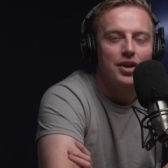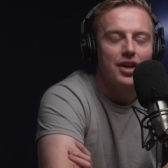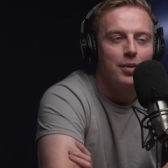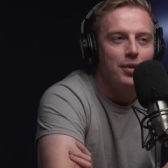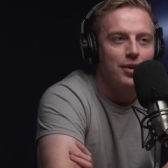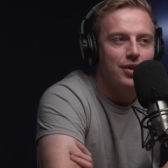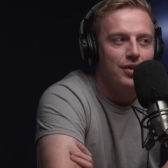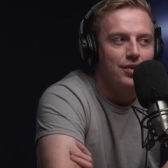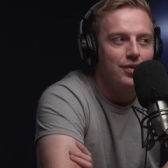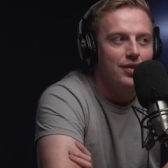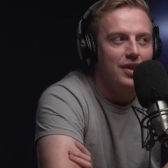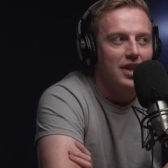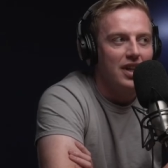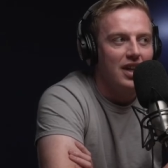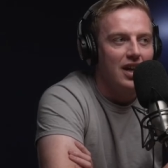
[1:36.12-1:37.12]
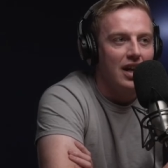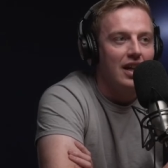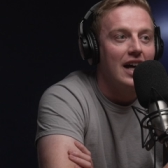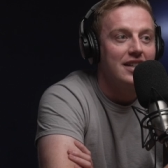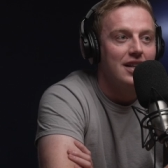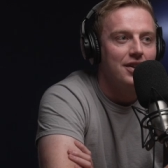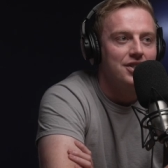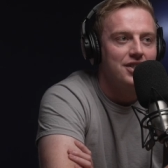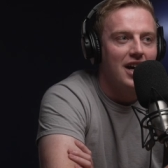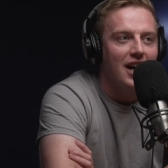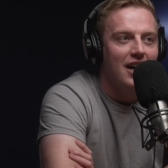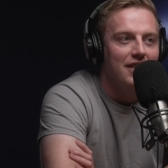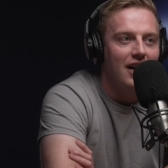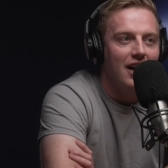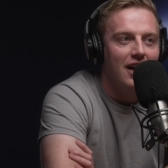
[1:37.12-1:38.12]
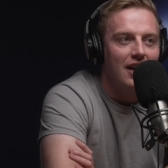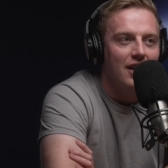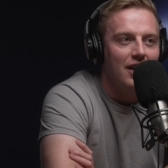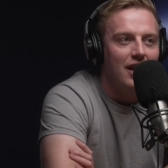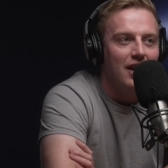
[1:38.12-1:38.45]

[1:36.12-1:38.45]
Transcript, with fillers: It were good. I liked how you started that.